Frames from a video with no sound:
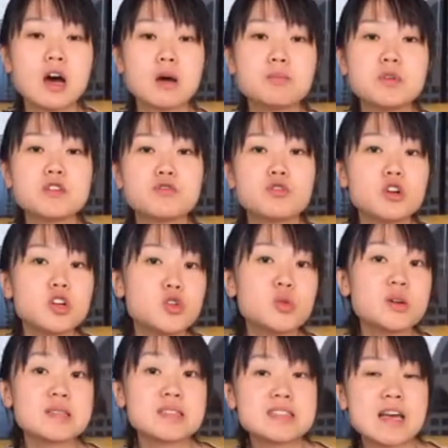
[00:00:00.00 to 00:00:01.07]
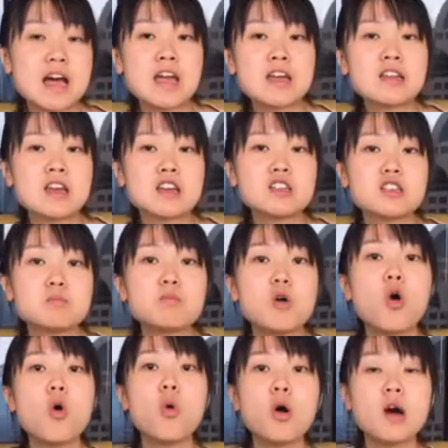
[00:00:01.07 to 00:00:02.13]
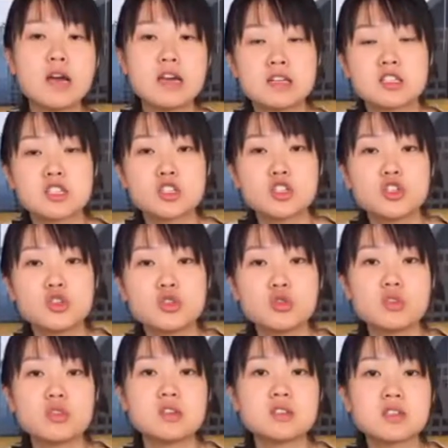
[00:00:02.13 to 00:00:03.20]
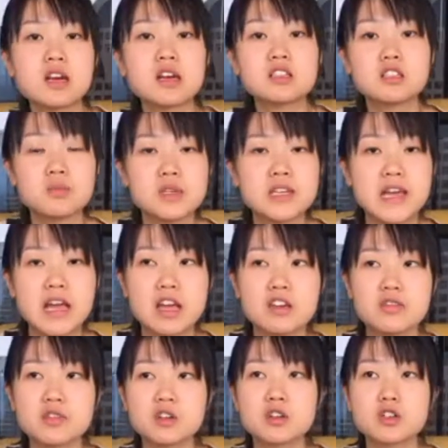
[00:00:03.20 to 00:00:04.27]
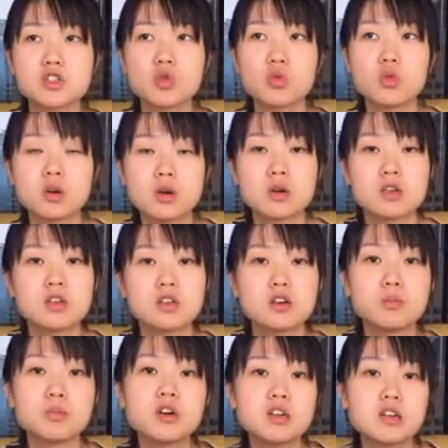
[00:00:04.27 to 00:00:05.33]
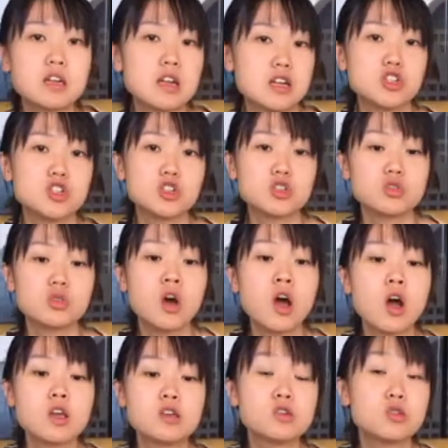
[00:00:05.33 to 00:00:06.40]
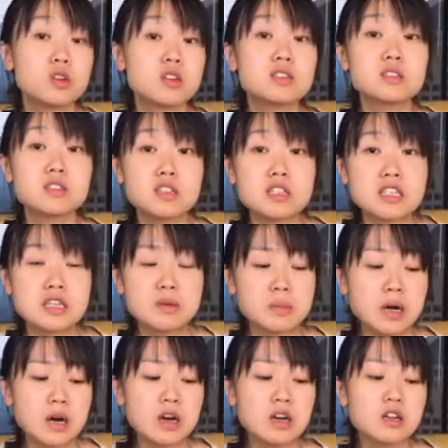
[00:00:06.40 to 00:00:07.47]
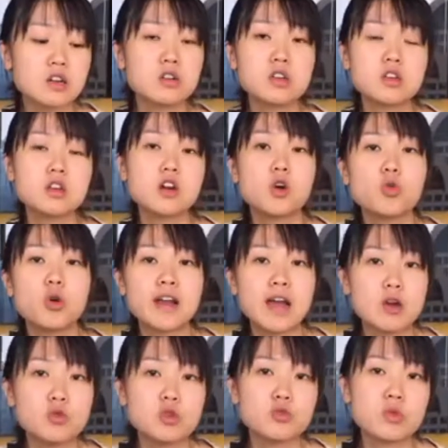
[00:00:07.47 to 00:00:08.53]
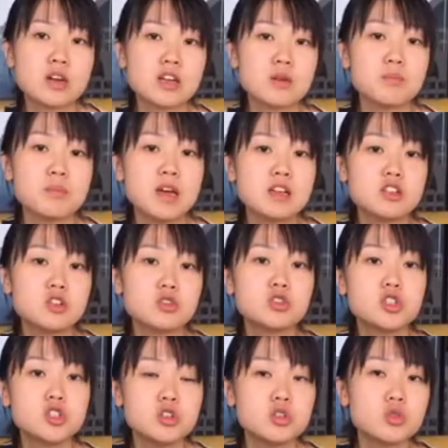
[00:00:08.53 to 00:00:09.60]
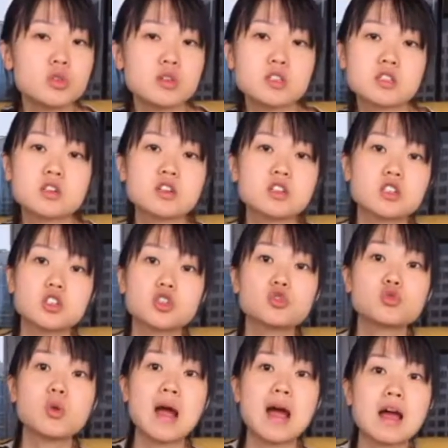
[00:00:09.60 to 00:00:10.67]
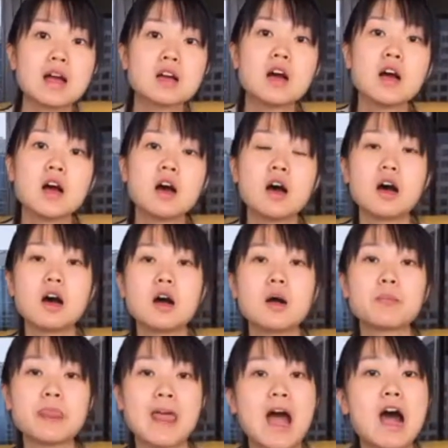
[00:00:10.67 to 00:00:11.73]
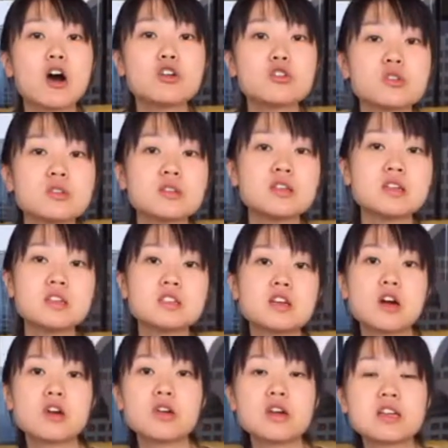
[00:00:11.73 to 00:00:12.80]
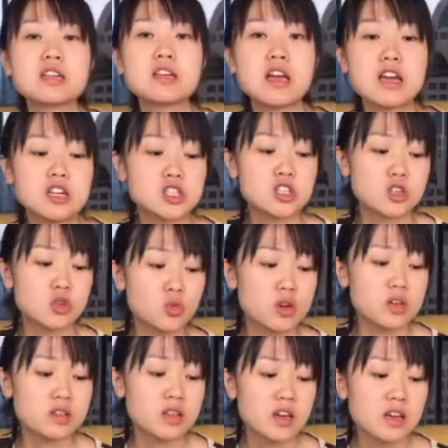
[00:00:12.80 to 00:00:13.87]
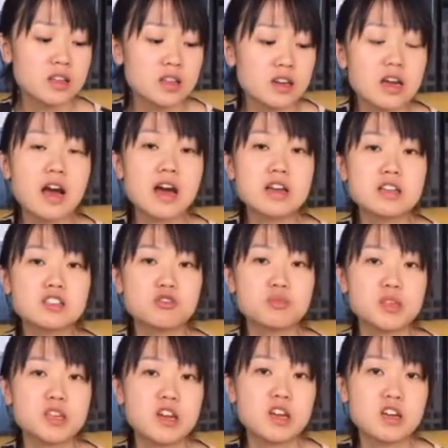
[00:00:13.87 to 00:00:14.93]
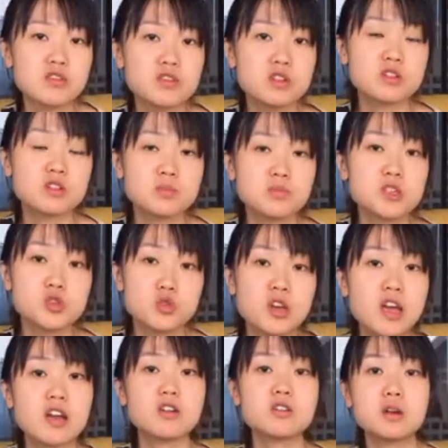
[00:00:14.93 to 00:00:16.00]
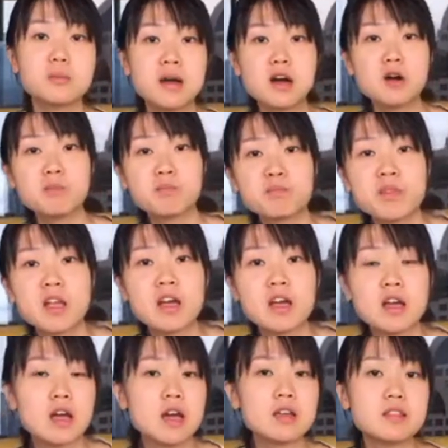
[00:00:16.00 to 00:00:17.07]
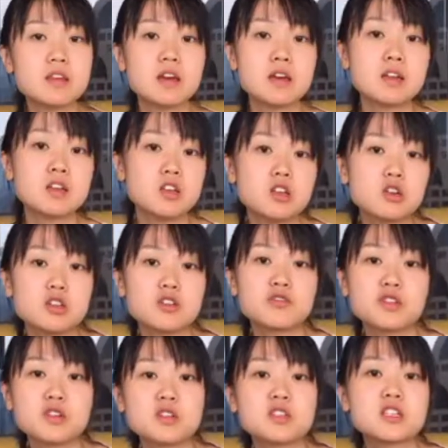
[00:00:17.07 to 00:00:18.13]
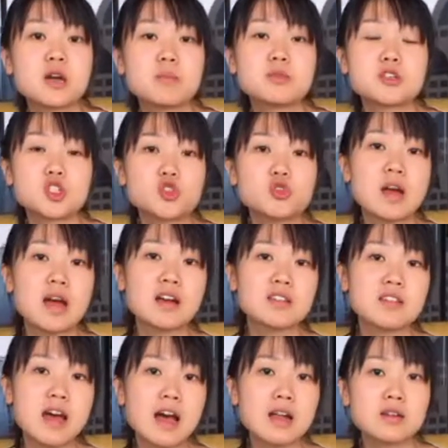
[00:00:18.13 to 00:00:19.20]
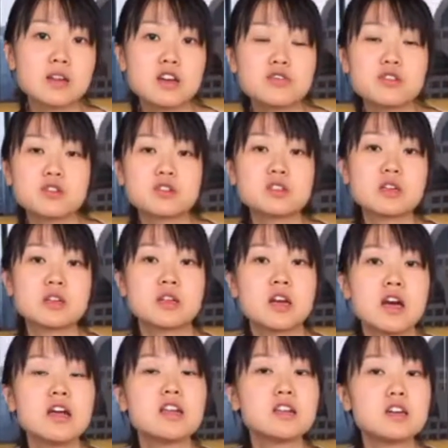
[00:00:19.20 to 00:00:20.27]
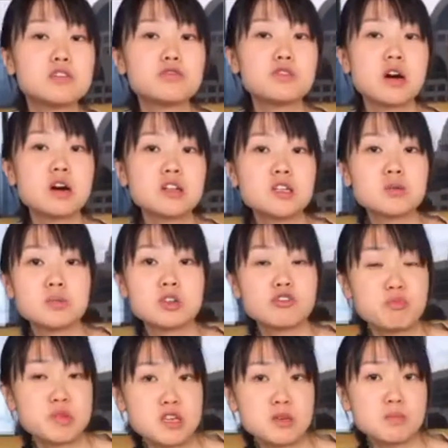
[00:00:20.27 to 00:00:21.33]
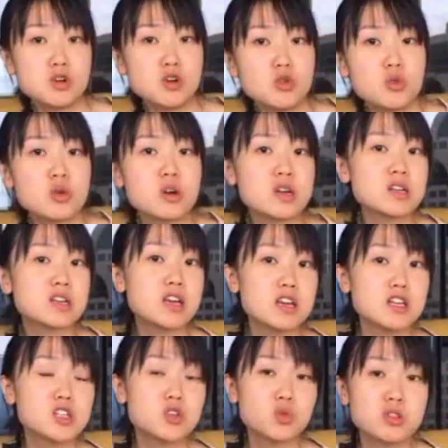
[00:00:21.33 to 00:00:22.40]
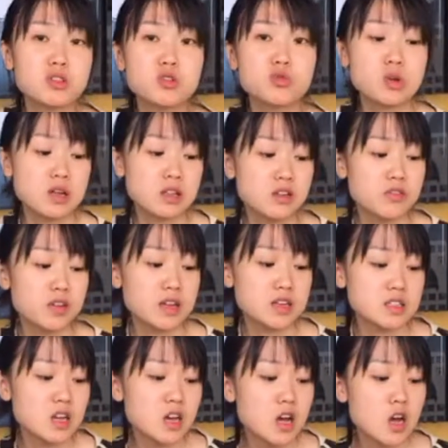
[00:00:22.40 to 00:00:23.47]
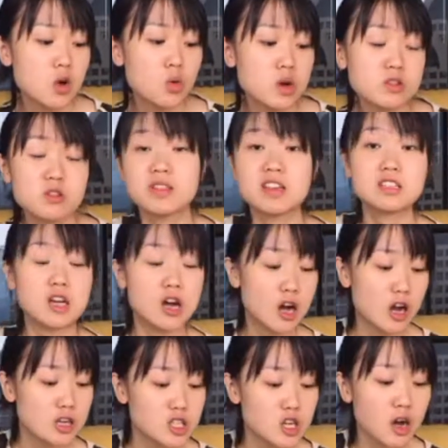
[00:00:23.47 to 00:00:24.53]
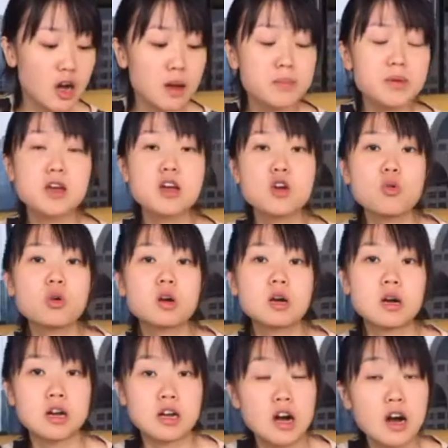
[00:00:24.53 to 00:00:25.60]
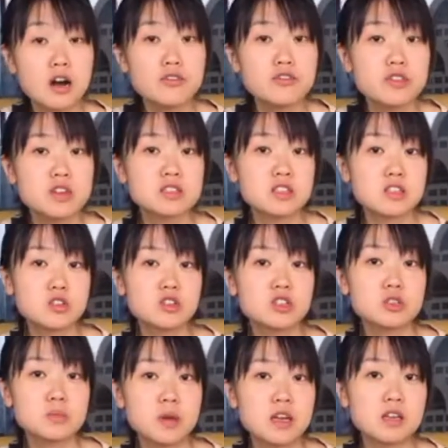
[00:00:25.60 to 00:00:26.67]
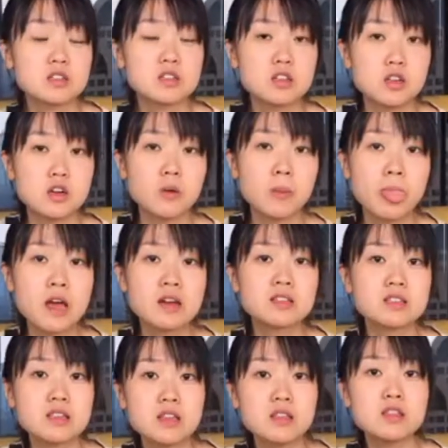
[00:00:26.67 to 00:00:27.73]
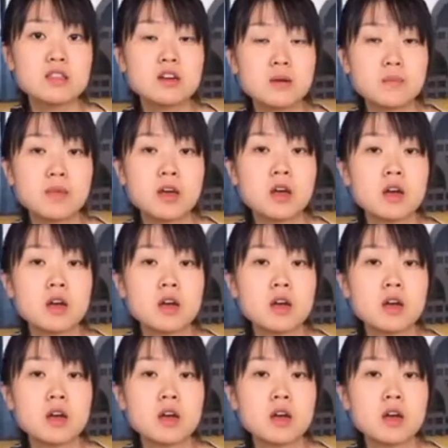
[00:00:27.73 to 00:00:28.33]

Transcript: before you assign any points to these kinds of behaviors or, put it into your existing model, what I would recommend you do is start to track how your leads are engaging with the kinds of behaviors you care about. And then, the first step is track that. If there's enough volume of people who are engaging with a relevant, whether that's a hot topic or a conference in your space, send them